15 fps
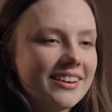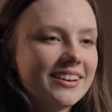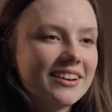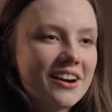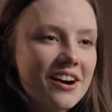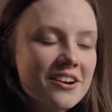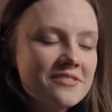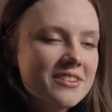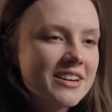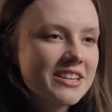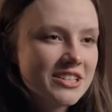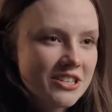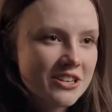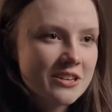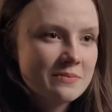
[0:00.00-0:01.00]
God
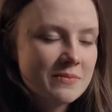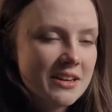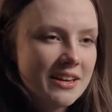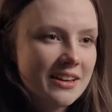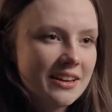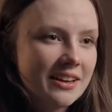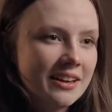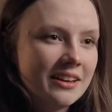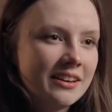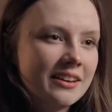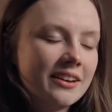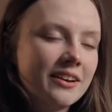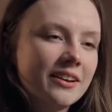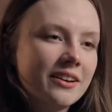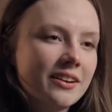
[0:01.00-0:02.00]
reassured me
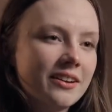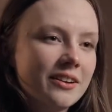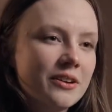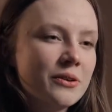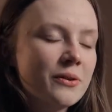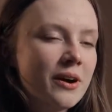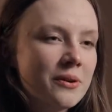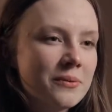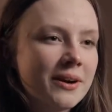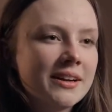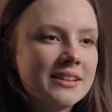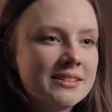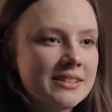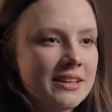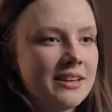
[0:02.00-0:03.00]
in who I
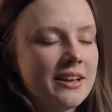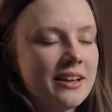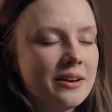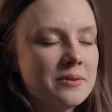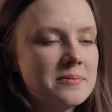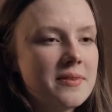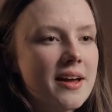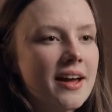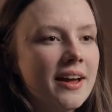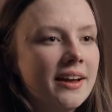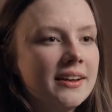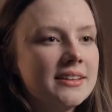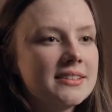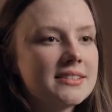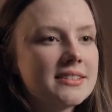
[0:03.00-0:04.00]
was in him
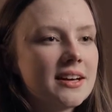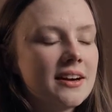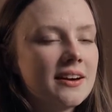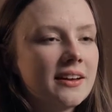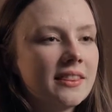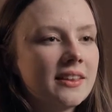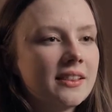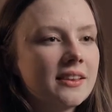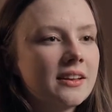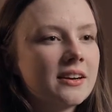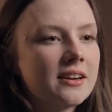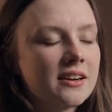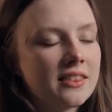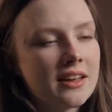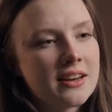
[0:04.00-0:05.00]
and the
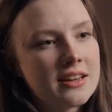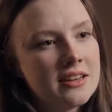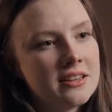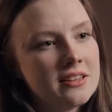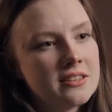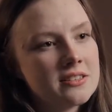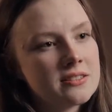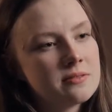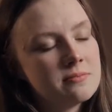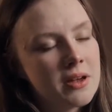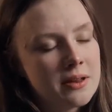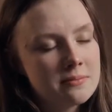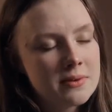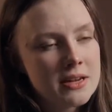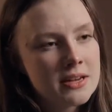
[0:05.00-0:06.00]
leader that he has
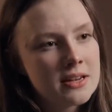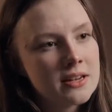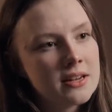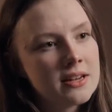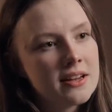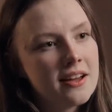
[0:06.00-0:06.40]
made me.